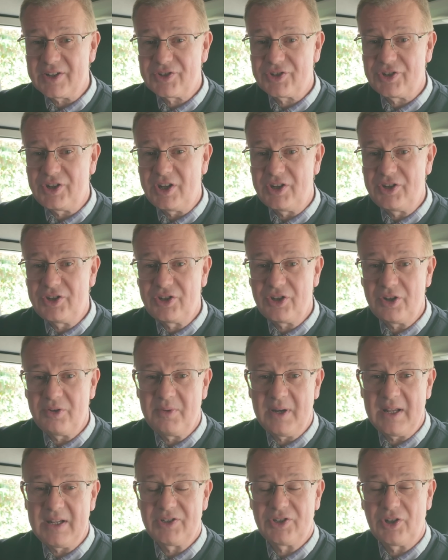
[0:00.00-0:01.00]
so you do
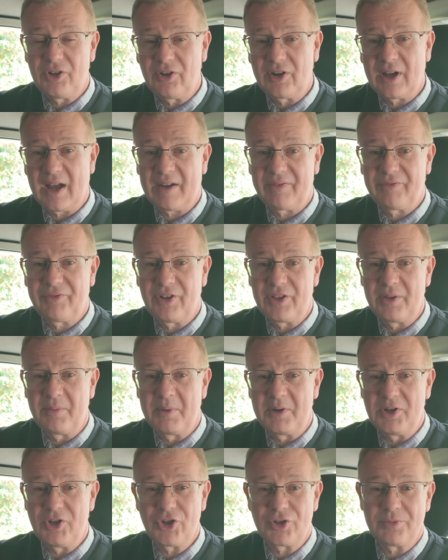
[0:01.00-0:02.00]
need to look after them
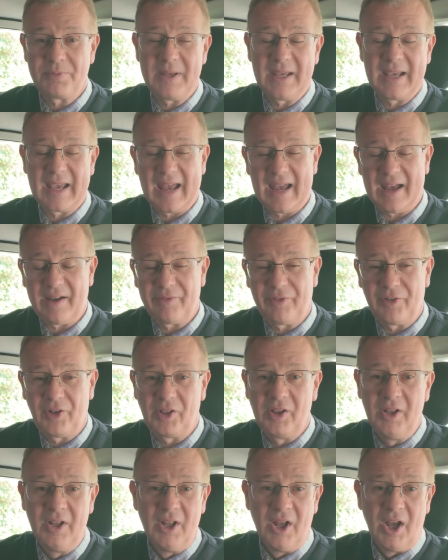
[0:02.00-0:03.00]
and just be
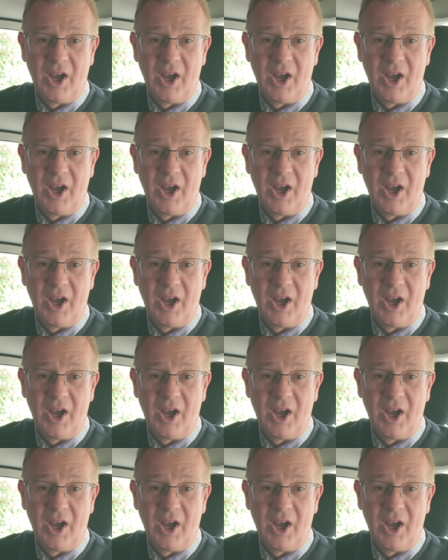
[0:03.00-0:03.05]
careful,